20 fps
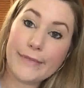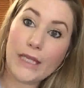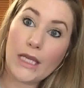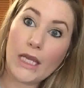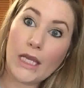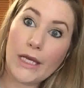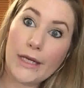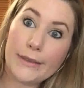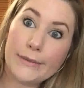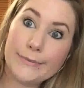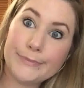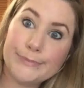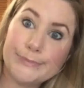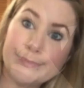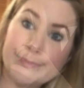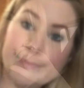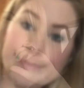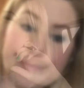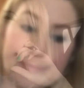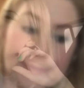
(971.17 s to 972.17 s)
yeah. I
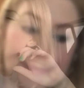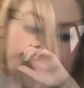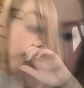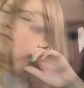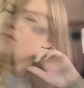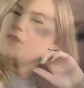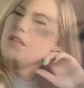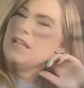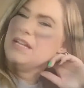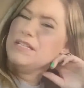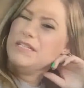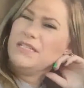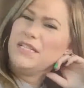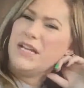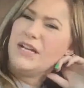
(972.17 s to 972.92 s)
want to game with like?